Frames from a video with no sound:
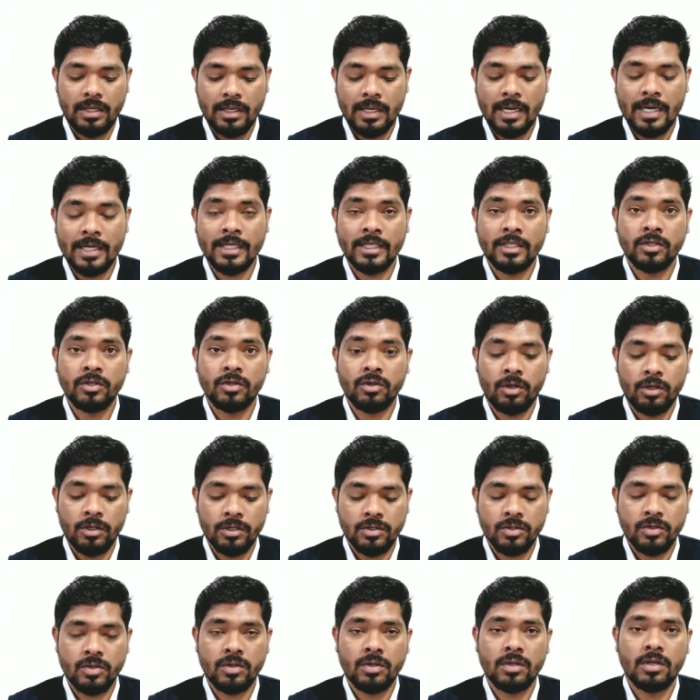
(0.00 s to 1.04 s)
Latitude
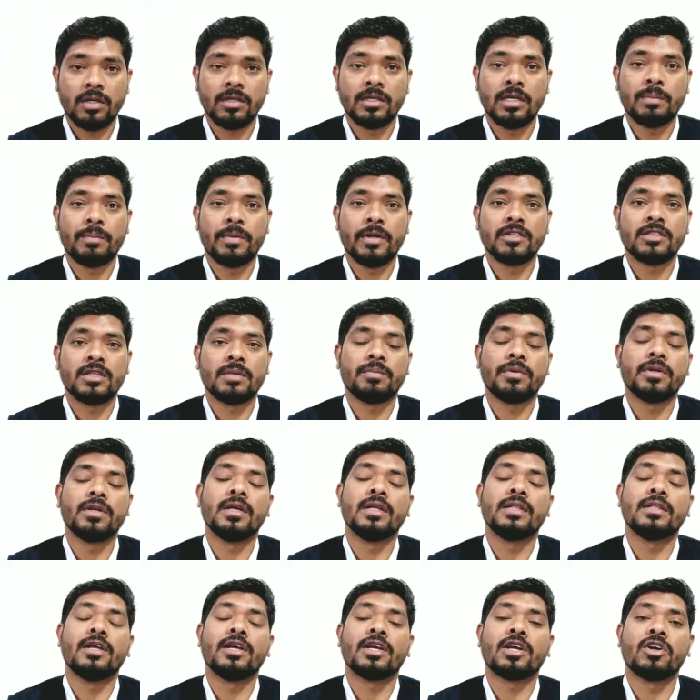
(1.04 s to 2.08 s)
also depends upon
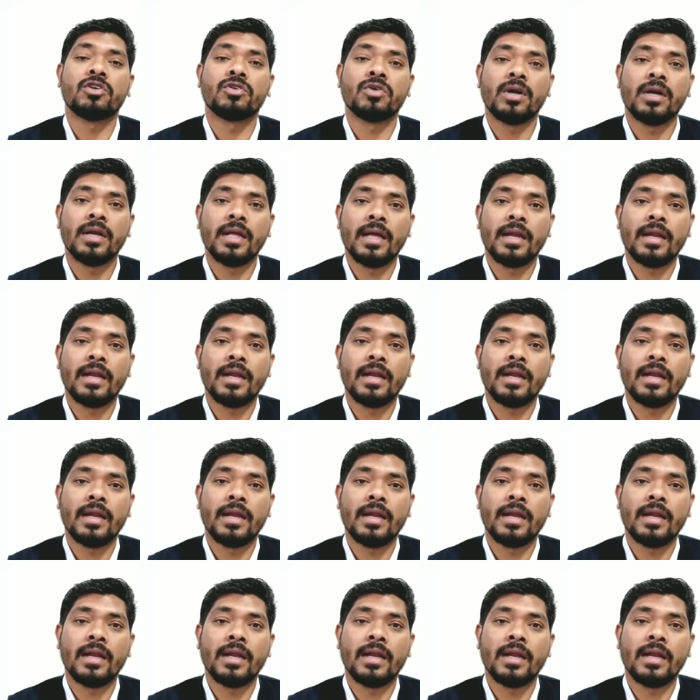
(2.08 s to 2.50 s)
in the equatorial